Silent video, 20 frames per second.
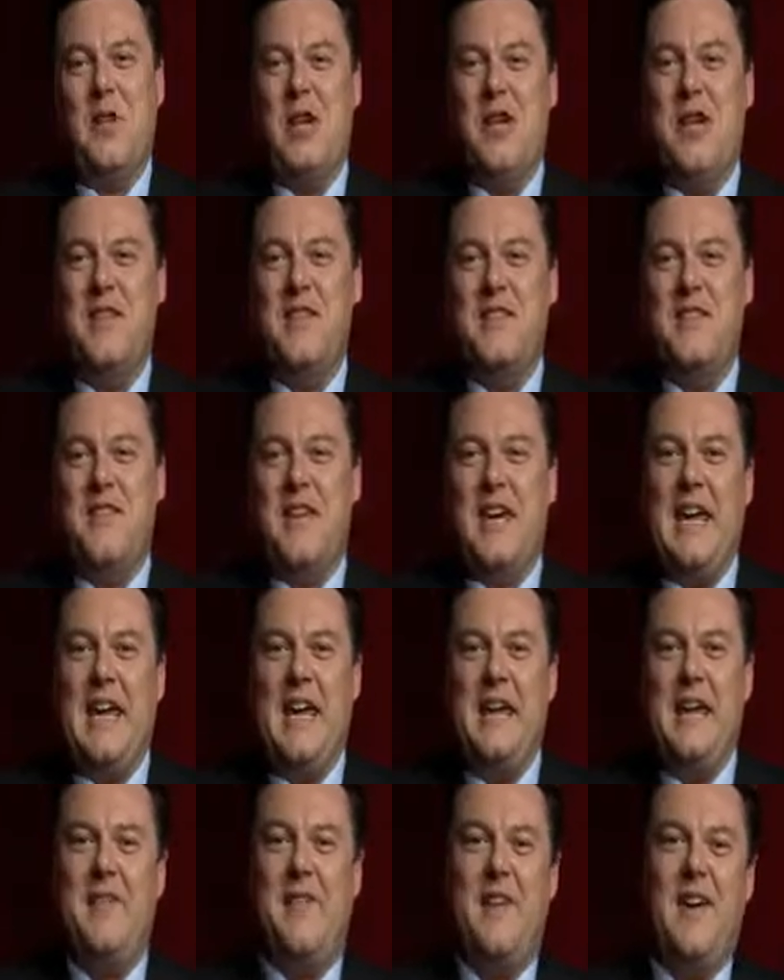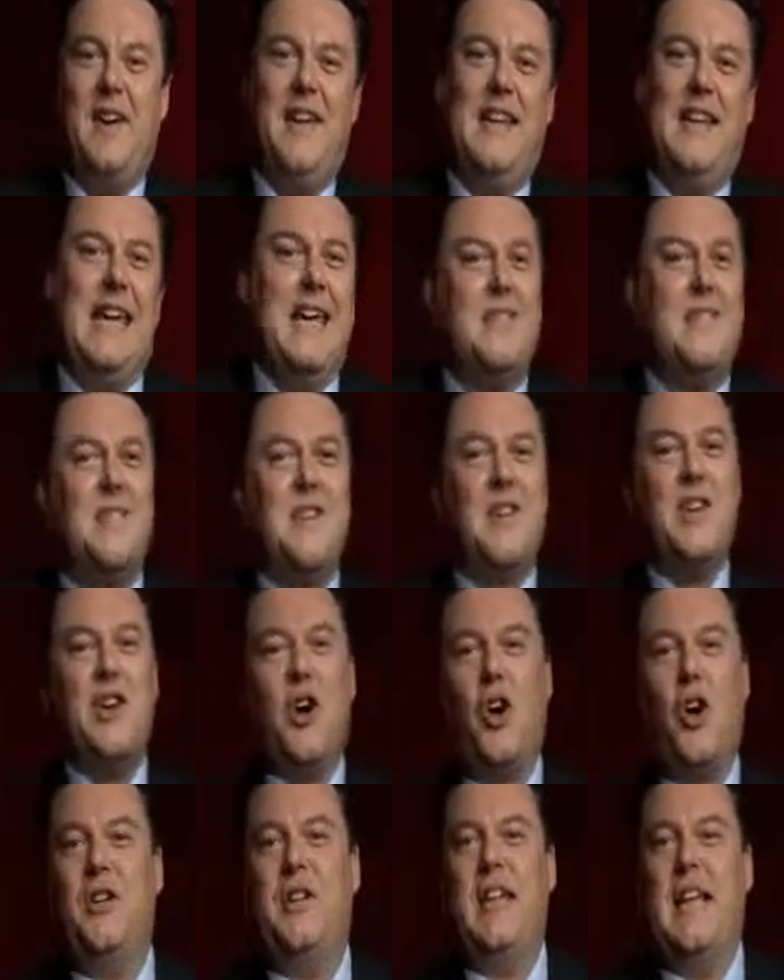learned today that it's
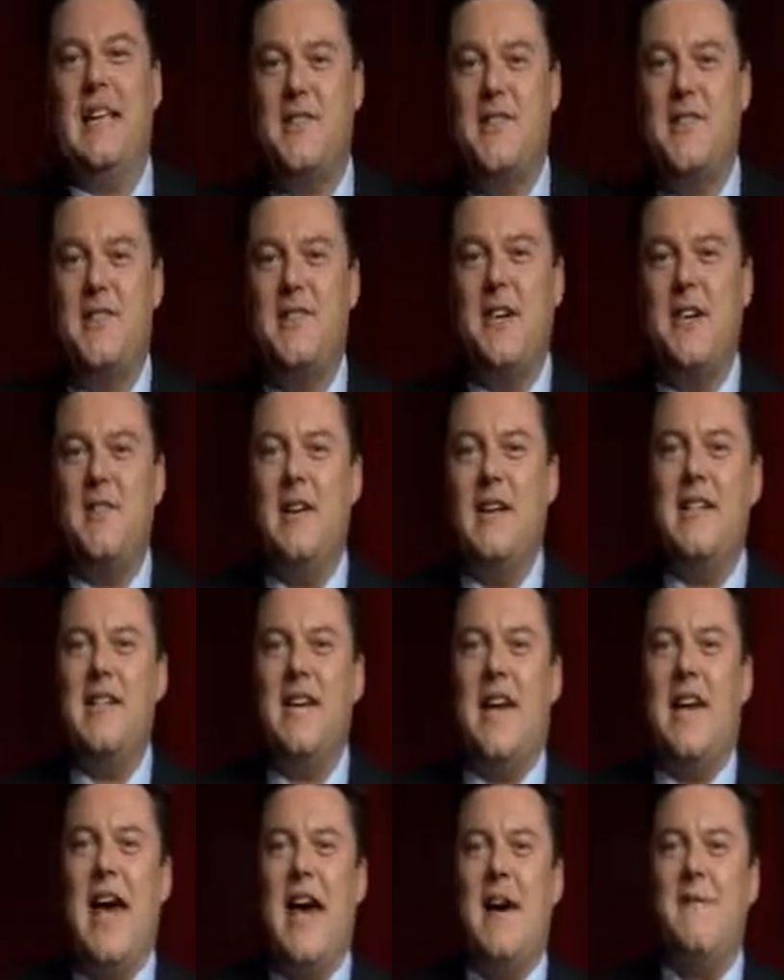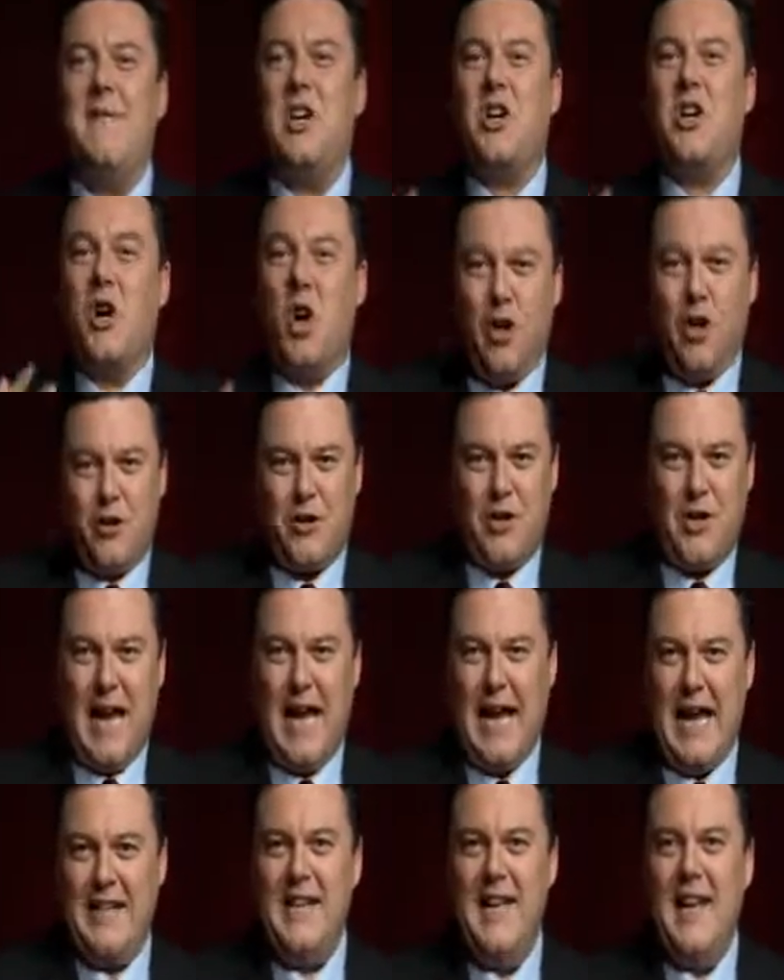not necessary to have a
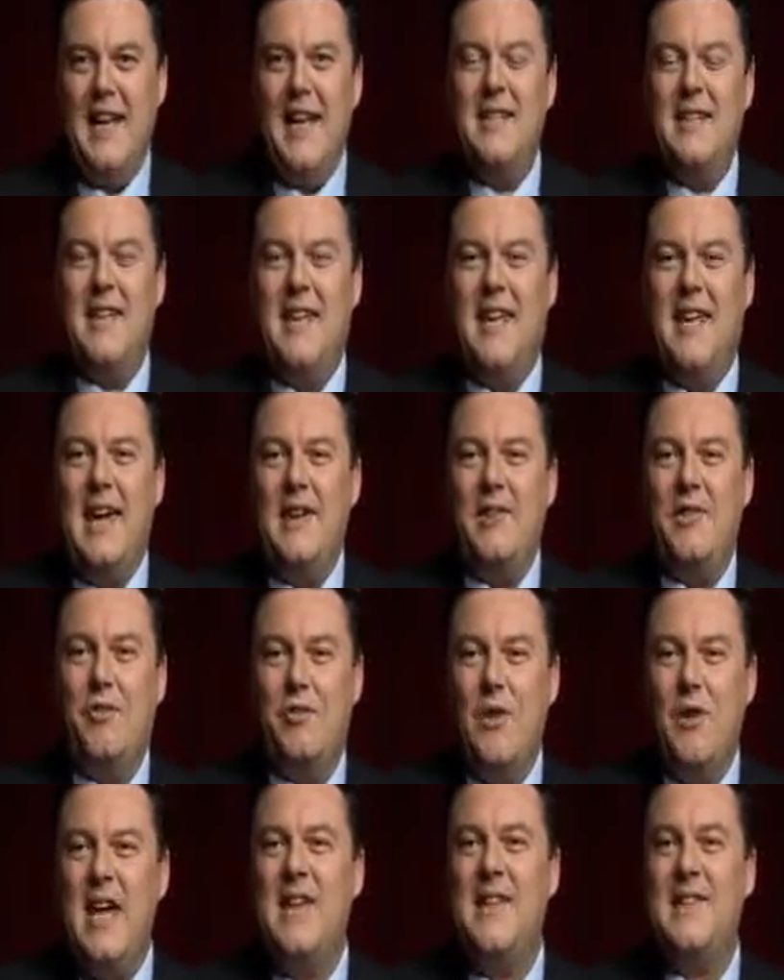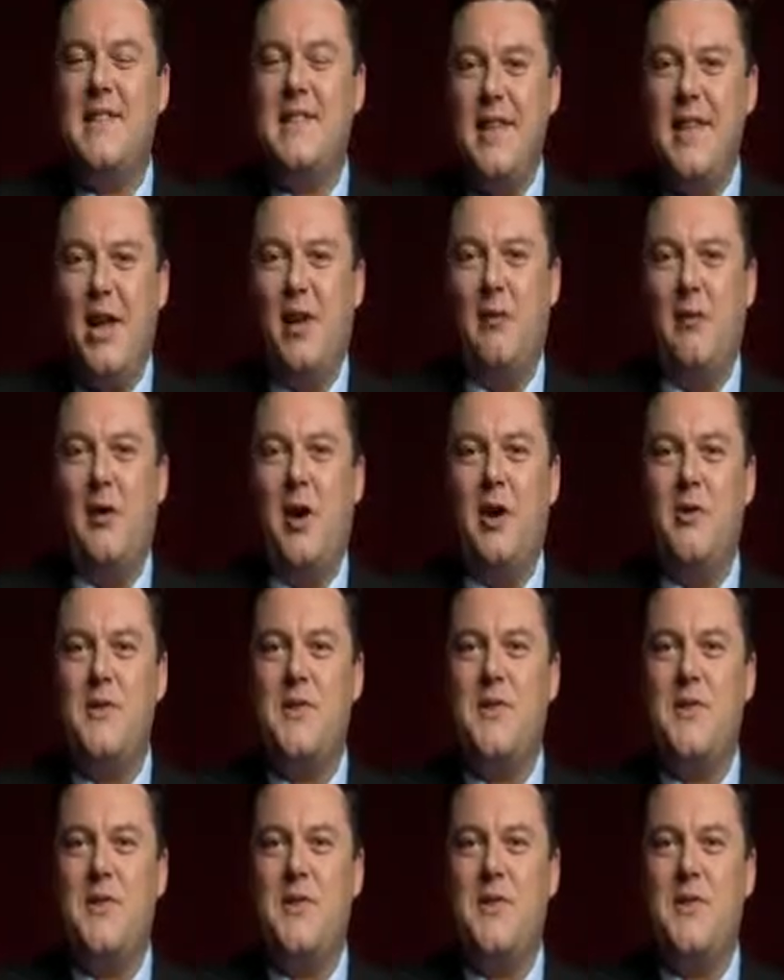contract to get great cell phone